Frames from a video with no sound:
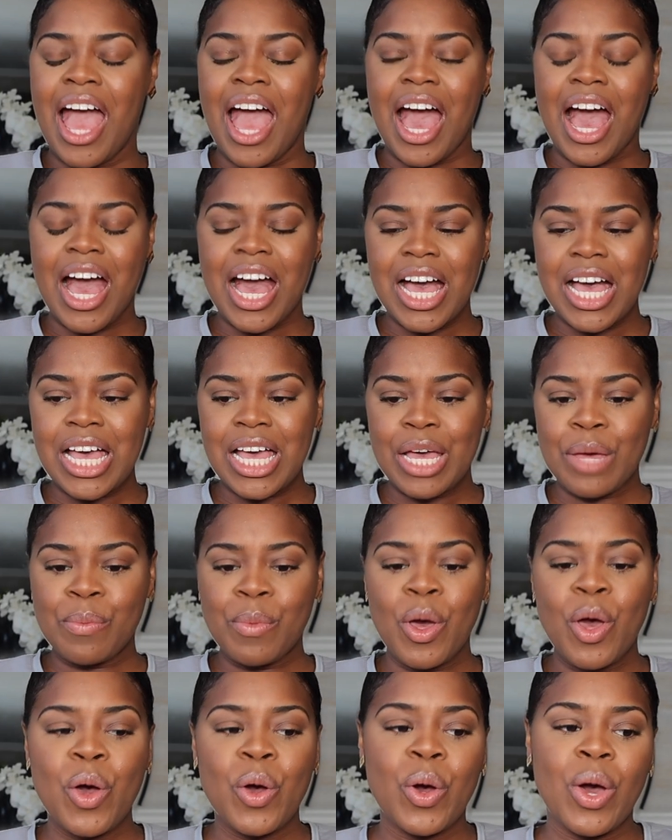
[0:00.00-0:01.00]

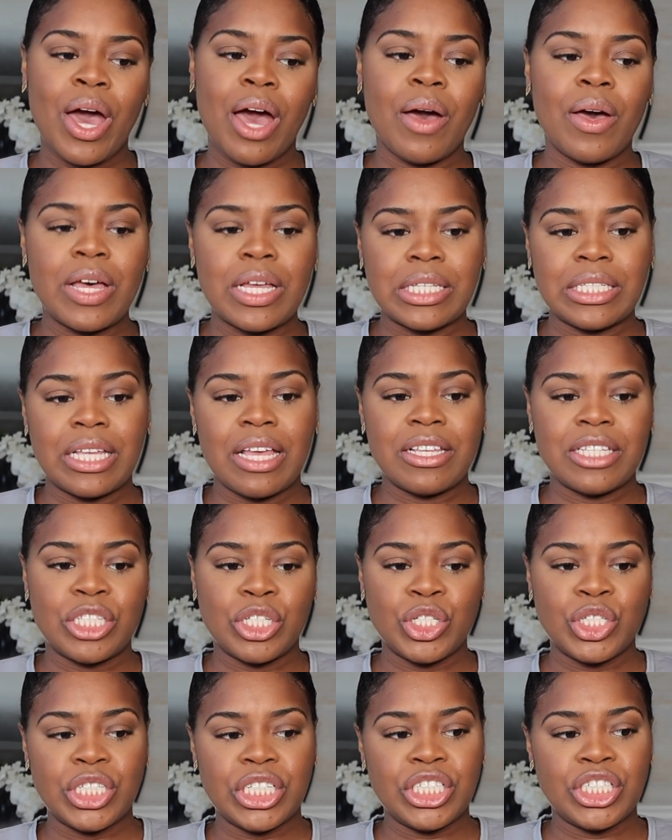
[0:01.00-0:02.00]
How else has
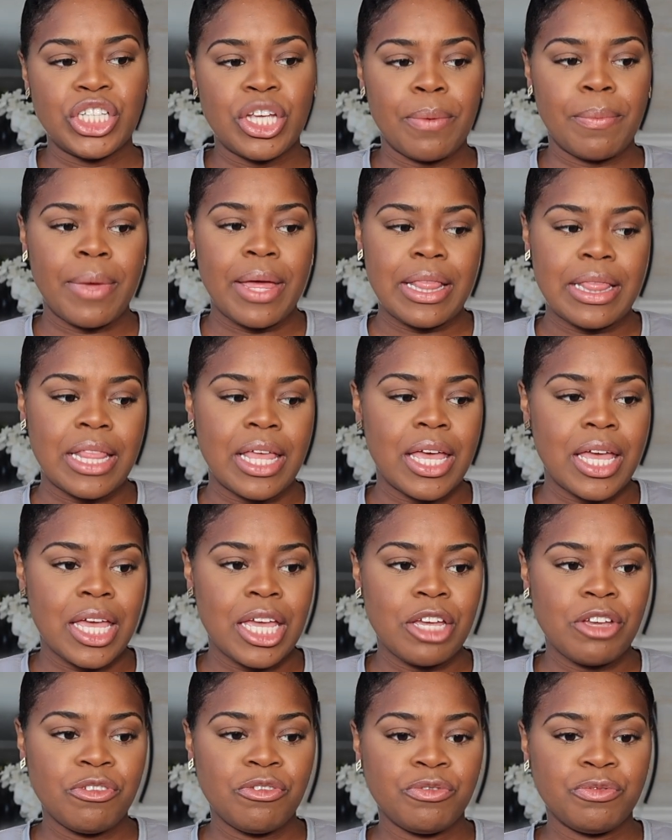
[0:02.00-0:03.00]
nursing shaped my
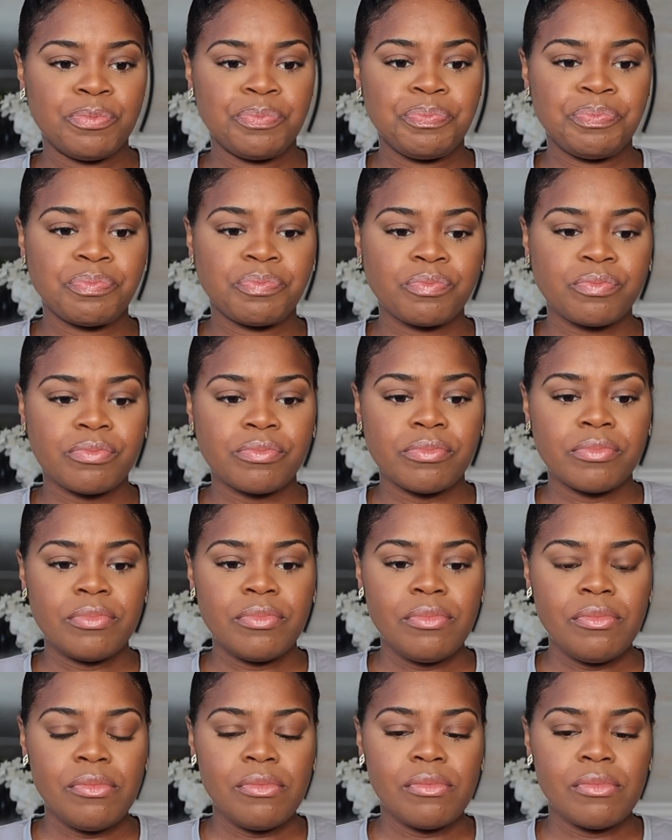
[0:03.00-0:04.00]
life?
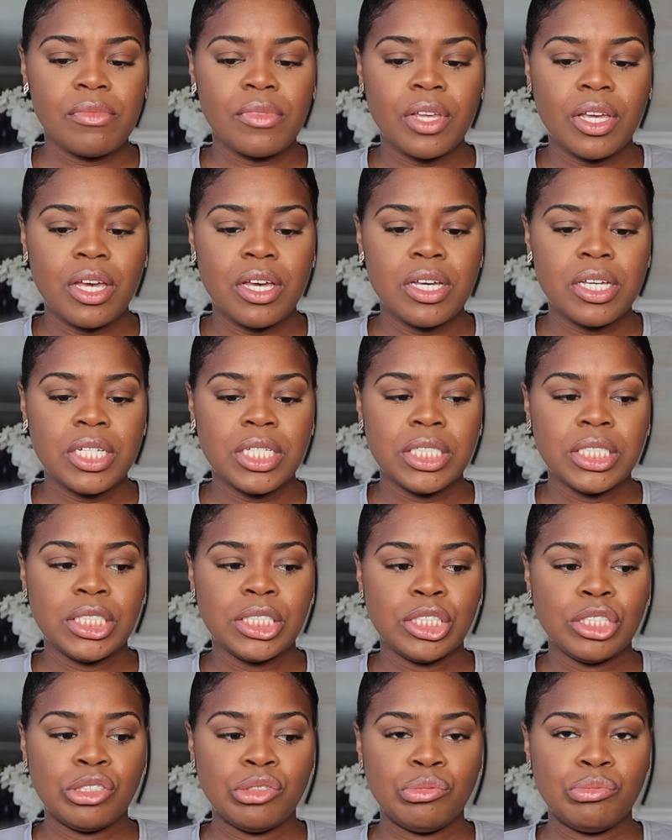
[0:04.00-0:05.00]

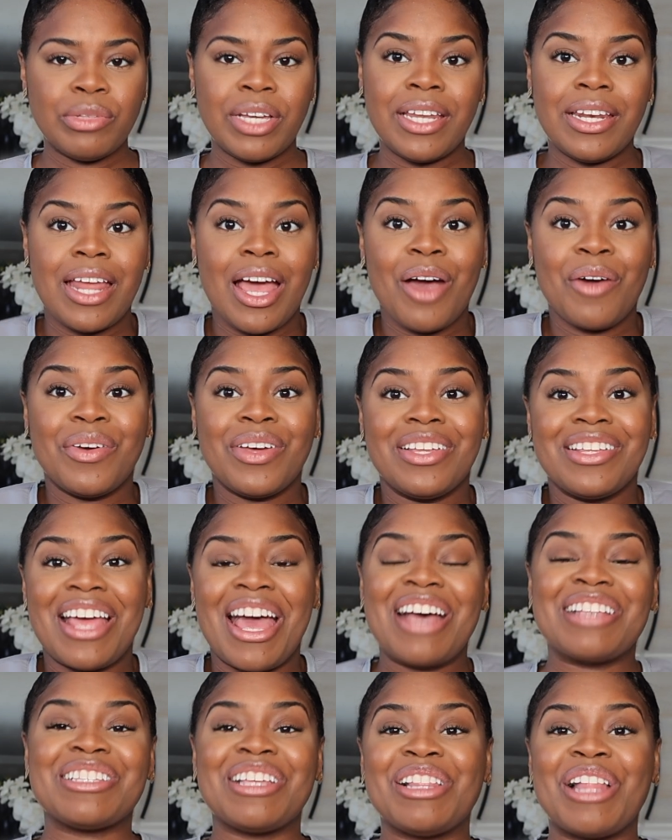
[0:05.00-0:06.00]
And now it
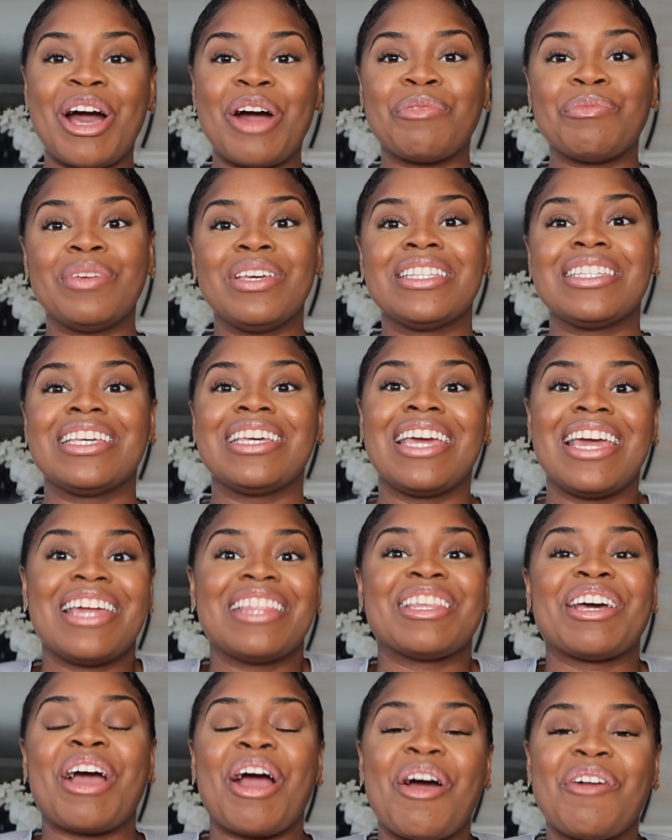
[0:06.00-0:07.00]
has allowed me to
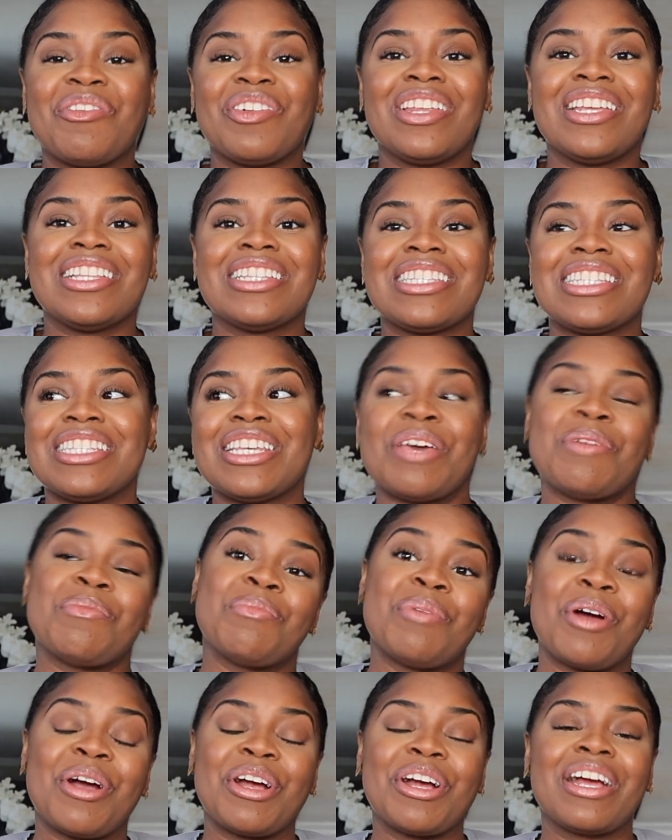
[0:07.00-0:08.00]
gain the confidence to
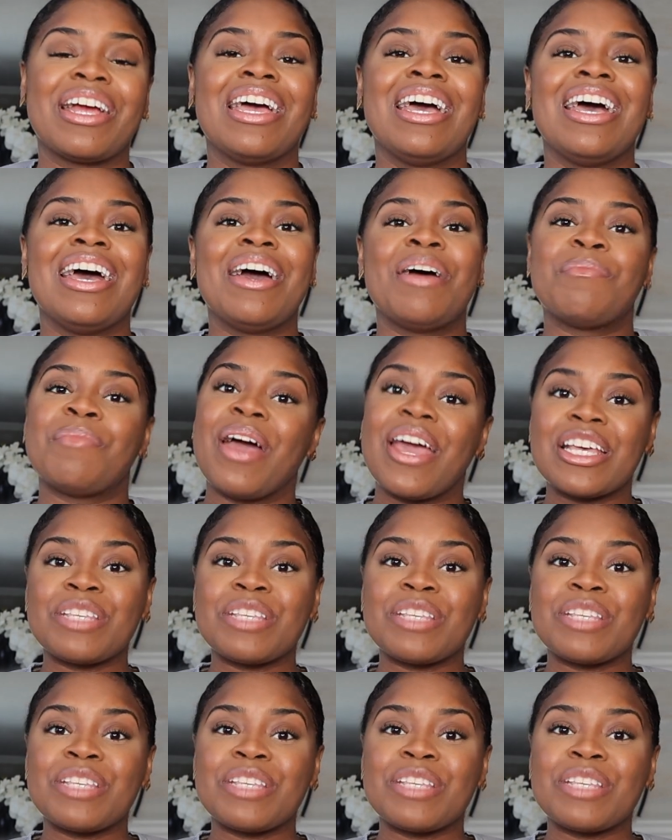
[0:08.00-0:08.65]
impart my